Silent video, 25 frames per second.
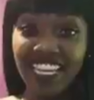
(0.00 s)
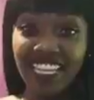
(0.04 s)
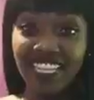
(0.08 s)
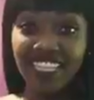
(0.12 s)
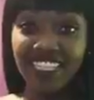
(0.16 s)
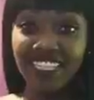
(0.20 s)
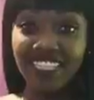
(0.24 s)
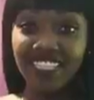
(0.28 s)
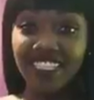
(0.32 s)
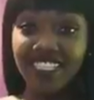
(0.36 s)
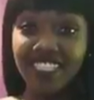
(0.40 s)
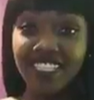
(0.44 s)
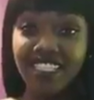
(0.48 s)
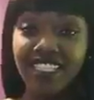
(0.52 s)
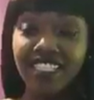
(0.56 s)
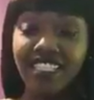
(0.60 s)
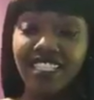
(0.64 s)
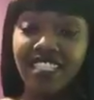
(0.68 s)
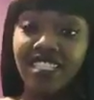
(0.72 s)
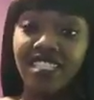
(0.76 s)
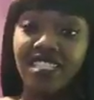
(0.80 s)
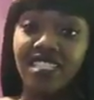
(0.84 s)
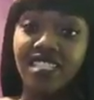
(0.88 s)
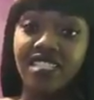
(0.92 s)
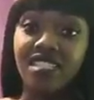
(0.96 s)
it
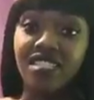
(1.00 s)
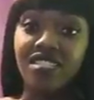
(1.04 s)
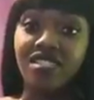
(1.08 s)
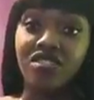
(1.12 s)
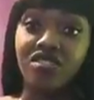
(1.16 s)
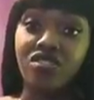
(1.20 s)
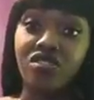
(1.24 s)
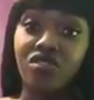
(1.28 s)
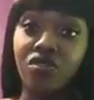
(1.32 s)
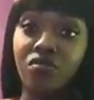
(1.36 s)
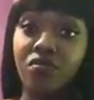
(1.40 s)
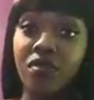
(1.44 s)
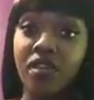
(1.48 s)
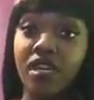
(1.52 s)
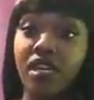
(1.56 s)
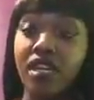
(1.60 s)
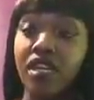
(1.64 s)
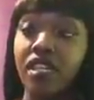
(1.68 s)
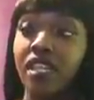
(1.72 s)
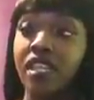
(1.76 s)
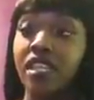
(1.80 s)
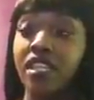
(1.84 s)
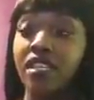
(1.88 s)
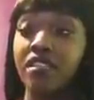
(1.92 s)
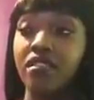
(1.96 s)
so bad.
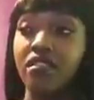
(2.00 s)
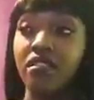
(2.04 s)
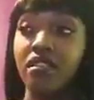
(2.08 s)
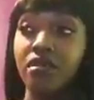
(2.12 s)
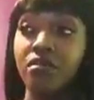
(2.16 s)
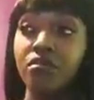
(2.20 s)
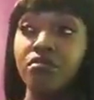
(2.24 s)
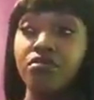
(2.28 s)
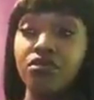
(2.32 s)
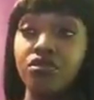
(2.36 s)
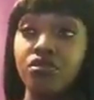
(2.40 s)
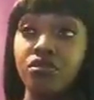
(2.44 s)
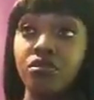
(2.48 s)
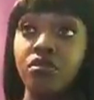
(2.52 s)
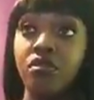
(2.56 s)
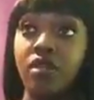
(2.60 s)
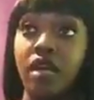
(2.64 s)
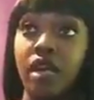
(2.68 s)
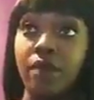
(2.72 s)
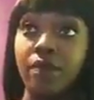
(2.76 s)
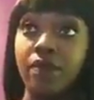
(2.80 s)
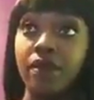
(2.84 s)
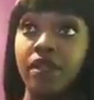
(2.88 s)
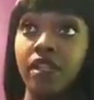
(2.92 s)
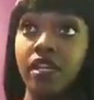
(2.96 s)
Like, I'm so
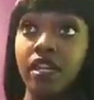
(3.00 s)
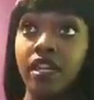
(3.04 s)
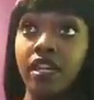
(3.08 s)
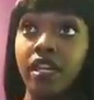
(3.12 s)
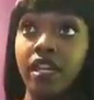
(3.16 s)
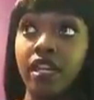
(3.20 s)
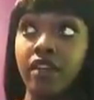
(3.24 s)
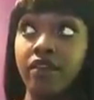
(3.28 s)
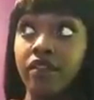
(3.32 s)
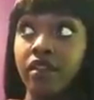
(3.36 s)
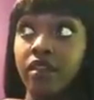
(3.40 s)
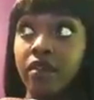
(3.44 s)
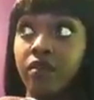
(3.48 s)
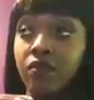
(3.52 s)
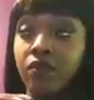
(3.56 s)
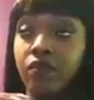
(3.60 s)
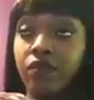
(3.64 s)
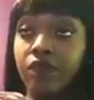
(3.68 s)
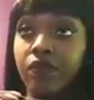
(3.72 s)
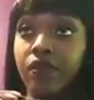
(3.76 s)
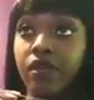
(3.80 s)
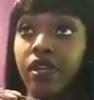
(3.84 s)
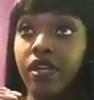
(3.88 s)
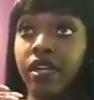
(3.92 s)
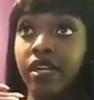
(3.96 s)
happy that I haven't
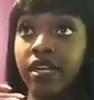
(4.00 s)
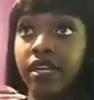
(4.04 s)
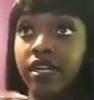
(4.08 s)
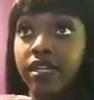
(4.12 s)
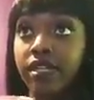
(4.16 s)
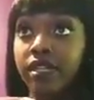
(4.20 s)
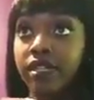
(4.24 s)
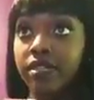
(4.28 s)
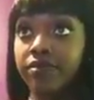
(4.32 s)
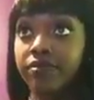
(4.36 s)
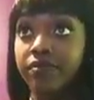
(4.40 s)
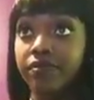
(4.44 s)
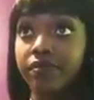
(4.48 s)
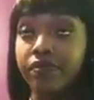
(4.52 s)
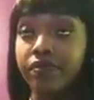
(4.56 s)
had